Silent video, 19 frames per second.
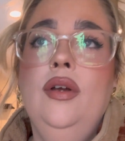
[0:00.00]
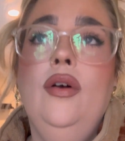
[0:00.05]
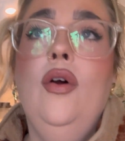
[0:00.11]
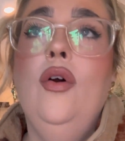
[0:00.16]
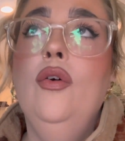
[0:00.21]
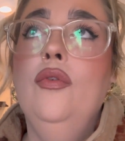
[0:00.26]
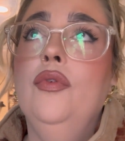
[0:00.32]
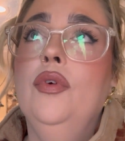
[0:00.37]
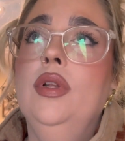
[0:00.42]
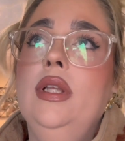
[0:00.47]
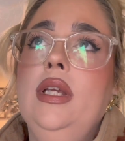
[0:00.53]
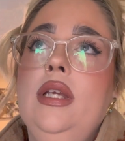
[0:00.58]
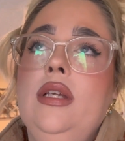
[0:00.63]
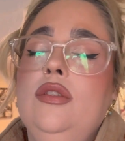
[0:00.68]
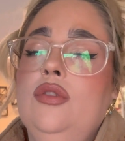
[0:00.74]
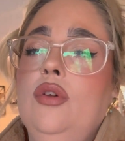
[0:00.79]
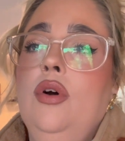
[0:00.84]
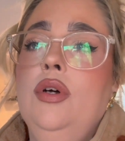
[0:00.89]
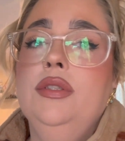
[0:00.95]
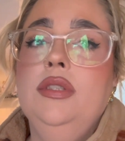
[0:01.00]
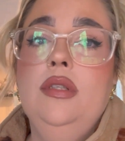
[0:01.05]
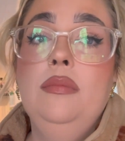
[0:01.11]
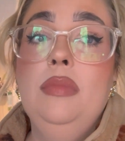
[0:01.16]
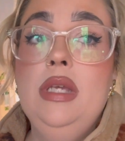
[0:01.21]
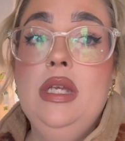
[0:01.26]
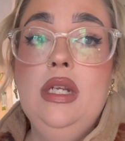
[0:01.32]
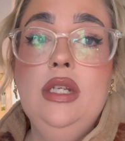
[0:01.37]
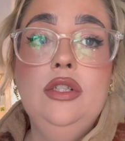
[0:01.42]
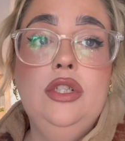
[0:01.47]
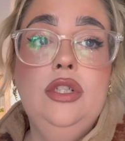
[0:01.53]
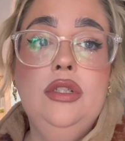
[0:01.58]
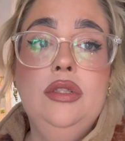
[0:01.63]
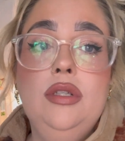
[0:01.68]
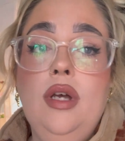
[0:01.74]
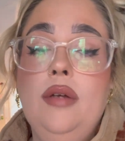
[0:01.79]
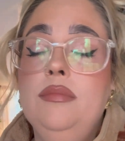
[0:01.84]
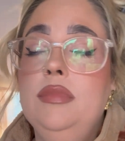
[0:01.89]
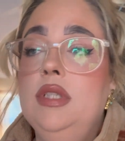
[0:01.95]
overly exhaust the meeting. She
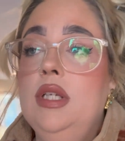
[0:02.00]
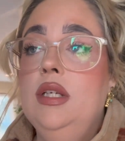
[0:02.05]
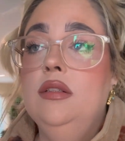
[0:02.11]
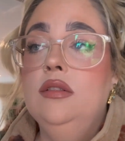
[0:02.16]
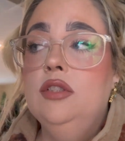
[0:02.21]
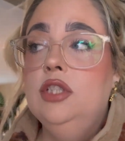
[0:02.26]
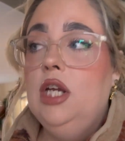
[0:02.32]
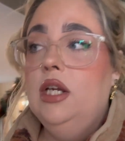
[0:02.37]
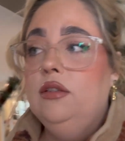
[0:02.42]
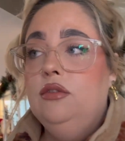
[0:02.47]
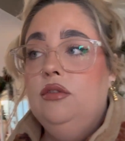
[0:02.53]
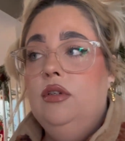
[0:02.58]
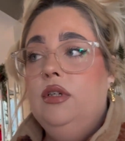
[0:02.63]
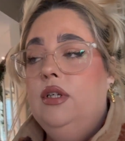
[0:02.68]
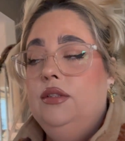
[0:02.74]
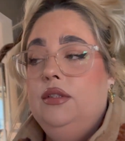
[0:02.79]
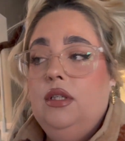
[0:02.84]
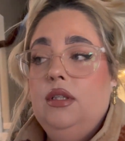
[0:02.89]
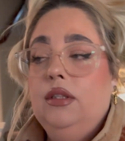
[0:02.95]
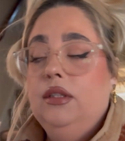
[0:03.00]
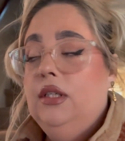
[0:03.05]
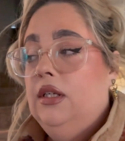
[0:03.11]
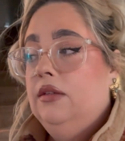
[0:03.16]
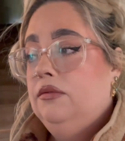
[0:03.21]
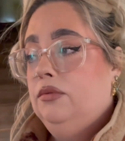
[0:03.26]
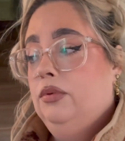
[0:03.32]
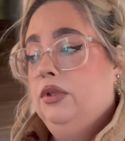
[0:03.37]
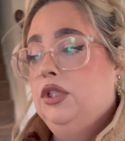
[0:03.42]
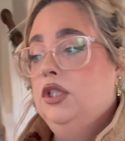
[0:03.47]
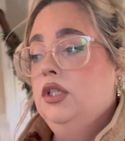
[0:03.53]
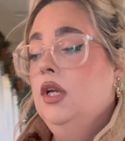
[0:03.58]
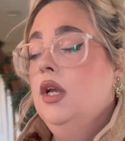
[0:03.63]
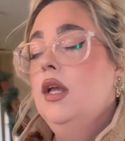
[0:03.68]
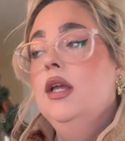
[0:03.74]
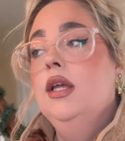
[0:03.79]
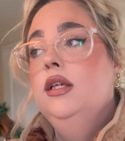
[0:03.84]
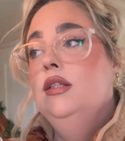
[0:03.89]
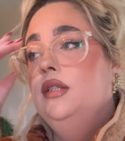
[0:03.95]
just comes in, checks on us, and leaves, which
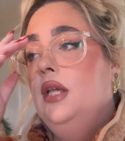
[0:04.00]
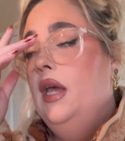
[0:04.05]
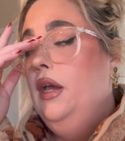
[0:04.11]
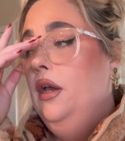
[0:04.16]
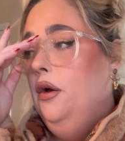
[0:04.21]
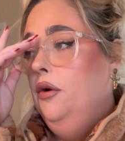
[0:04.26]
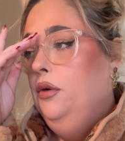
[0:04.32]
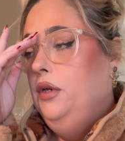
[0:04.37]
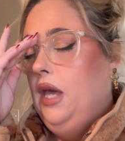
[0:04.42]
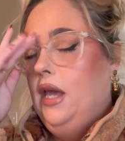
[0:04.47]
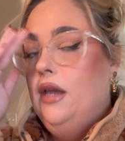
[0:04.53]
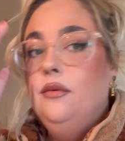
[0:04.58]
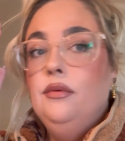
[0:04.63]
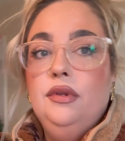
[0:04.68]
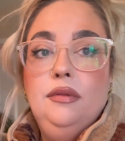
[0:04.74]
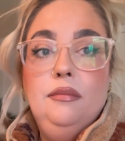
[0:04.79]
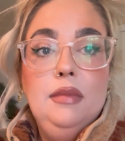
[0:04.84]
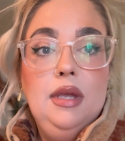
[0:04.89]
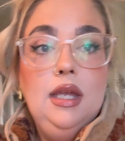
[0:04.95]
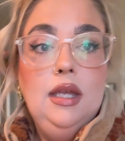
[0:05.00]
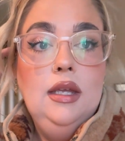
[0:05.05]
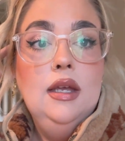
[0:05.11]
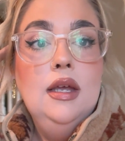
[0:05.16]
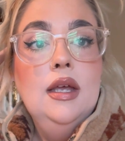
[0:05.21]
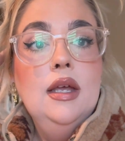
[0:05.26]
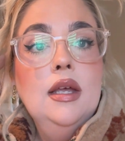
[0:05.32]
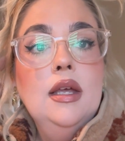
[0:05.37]
is a-okay with me.